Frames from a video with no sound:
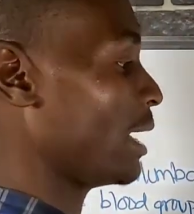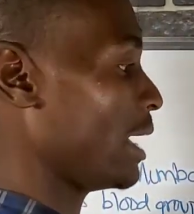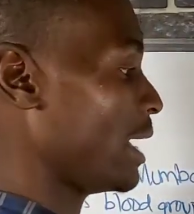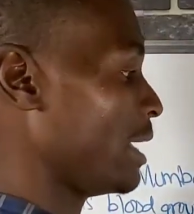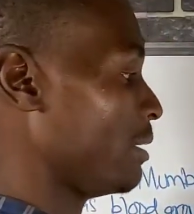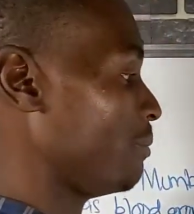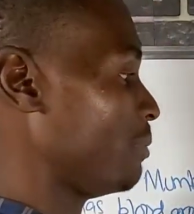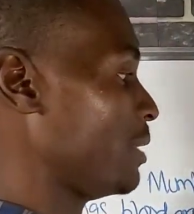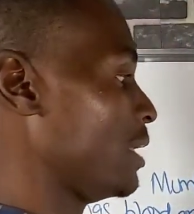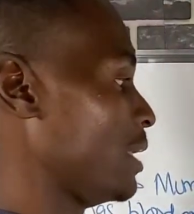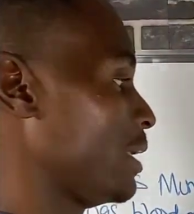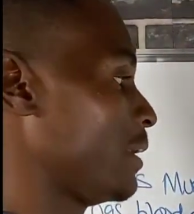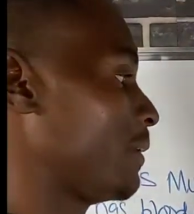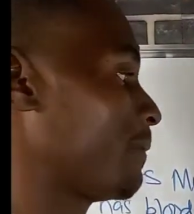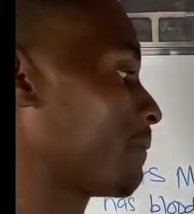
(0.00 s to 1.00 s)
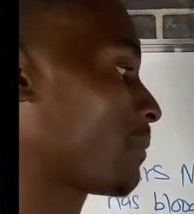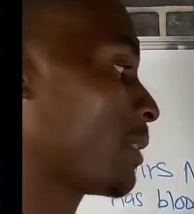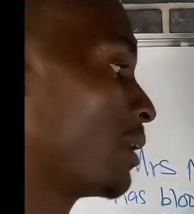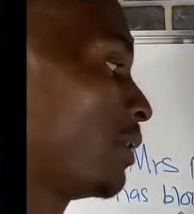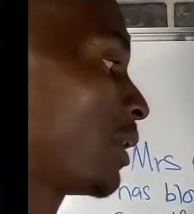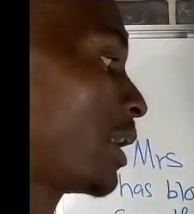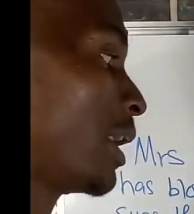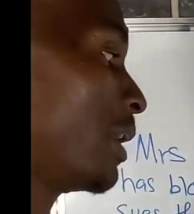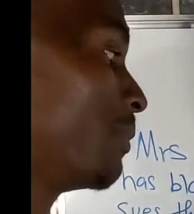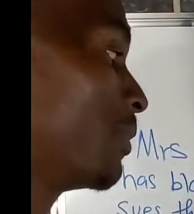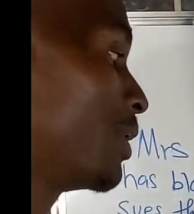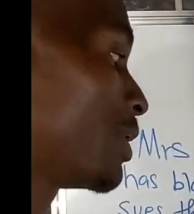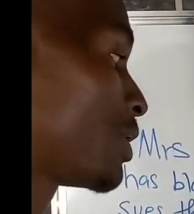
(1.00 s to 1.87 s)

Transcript: AB. Okay,